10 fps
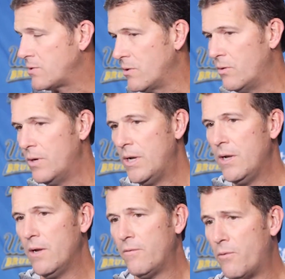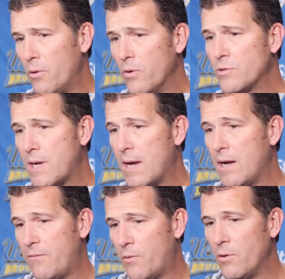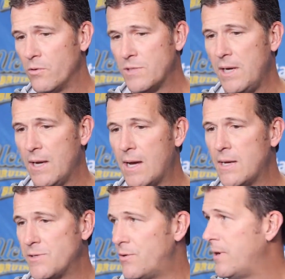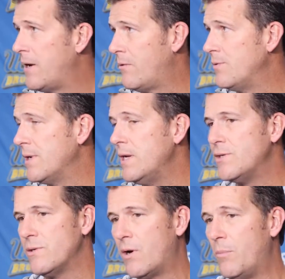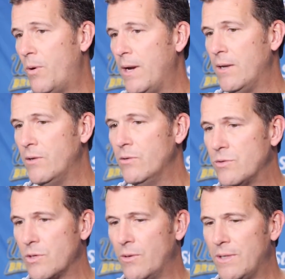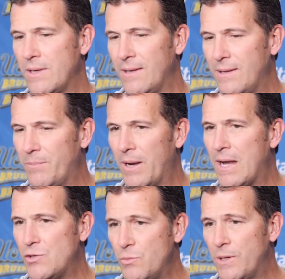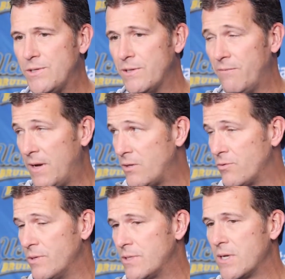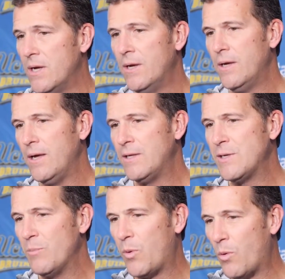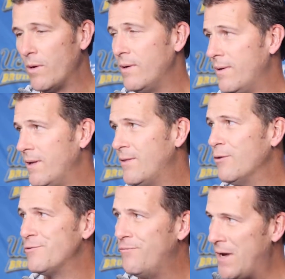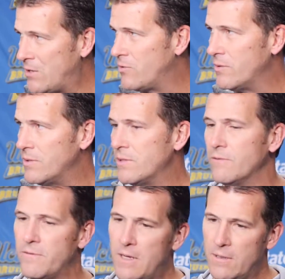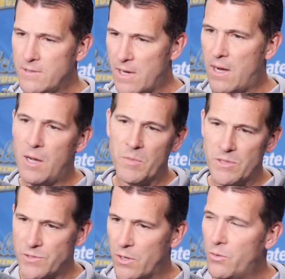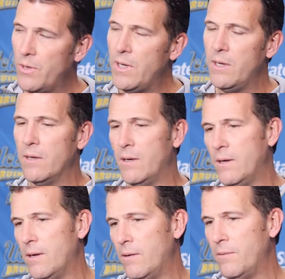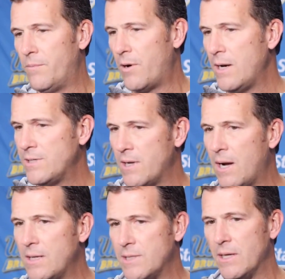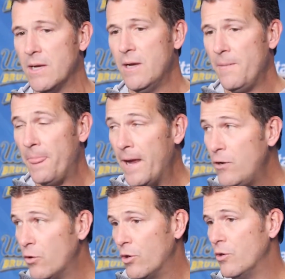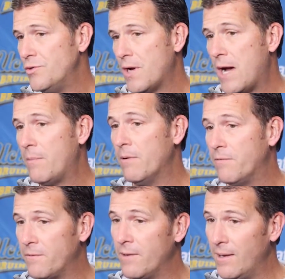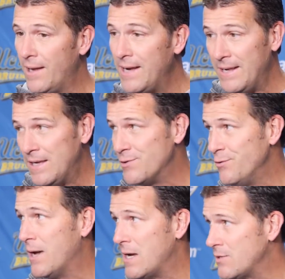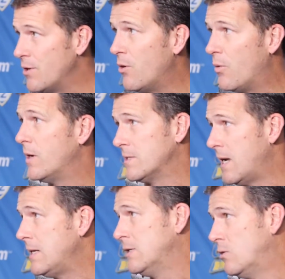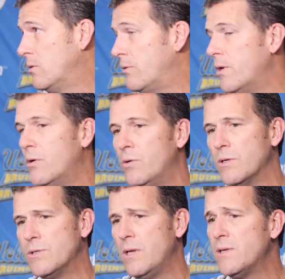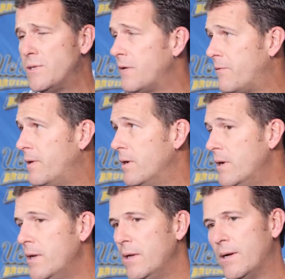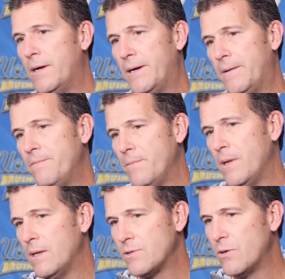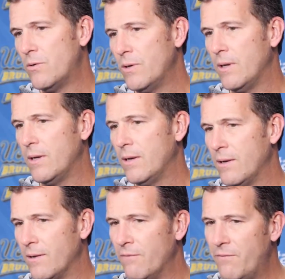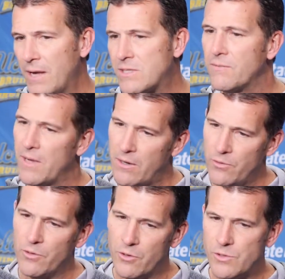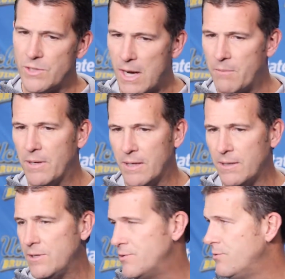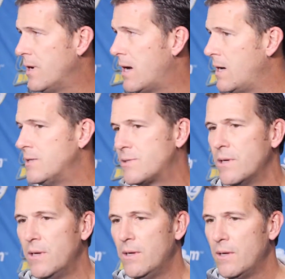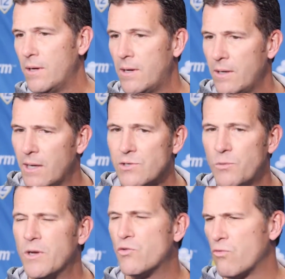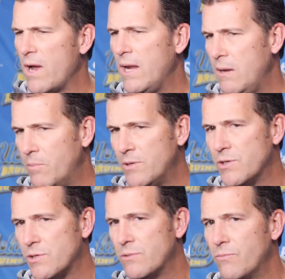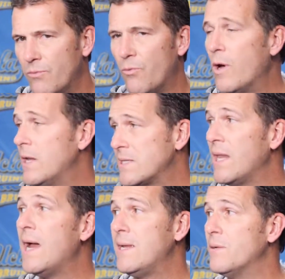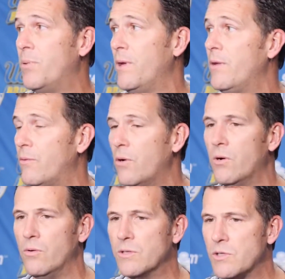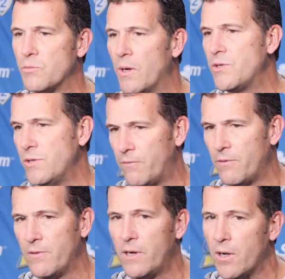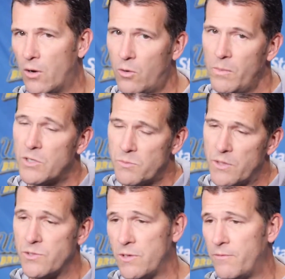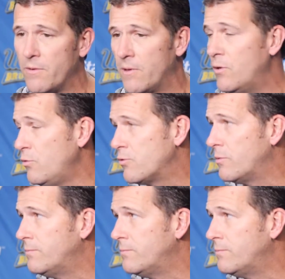So four of those eight guys that are in that rotation are brand new. But as you mentioned, the veterans, it's important that those veterans of Tom and Tony and Bryce and Isaac, they do a good job of letting these new guys know what it's like to go on the road, because it is different. And so the vets have got to do a good job of getting these new guys, not so much ready, but just what it's like to play on the road, because it's much different than at home, and it's much different than neutral.